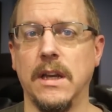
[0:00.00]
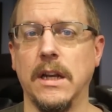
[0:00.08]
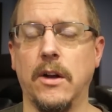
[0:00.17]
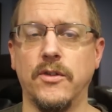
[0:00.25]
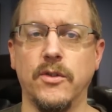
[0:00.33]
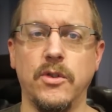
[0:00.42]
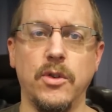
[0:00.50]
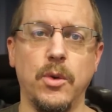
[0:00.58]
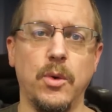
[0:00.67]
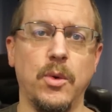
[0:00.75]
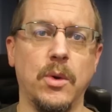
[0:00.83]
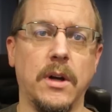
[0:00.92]
It can also
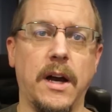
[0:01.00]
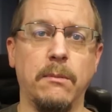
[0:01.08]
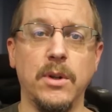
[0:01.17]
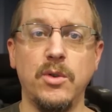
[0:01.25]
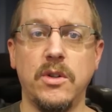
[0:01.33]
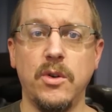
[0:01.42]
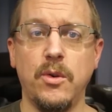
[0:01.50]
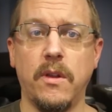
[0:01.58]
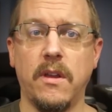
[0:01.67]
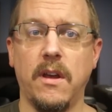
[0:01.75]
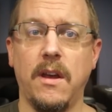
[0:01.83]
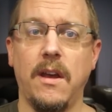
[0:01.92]
do Bluetooth,
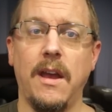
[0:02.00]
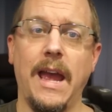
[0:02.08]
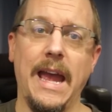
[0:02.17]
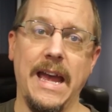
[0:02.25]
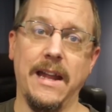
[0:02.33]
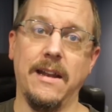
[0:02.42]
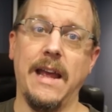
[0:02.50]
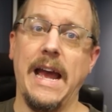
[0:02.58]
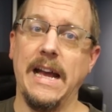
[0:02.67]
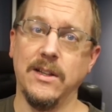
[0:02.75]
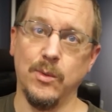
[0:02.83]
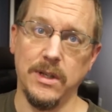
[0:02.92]
and
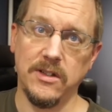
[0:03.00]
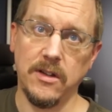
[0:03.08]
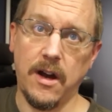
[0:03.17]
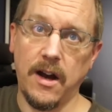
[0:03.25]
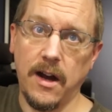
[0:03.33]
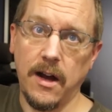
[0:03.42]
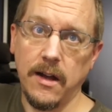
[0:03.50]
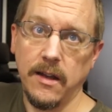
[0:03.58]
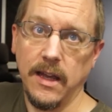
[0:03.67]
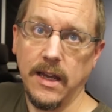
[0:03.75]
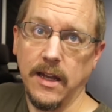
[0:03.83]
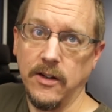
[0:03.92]
as we saw,
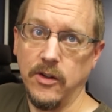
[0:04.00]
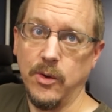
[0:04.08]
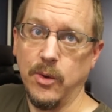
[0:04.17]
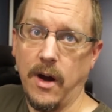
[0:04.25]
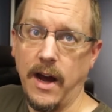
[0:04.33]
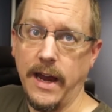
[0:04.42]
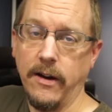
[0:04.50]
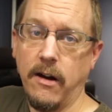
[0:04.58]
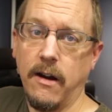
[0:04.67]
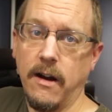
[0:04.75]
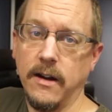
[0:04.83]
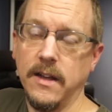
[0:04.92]
it can do
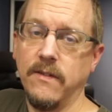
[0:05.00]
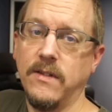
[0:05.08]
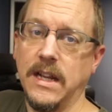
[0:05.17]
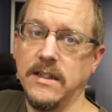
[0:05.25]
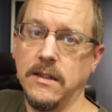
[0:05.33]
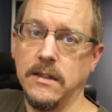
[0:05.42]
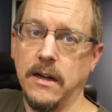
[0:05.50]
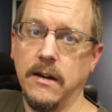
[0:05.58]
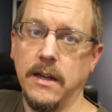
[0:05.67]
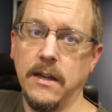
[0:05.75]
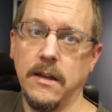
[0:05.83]
IR if necessary.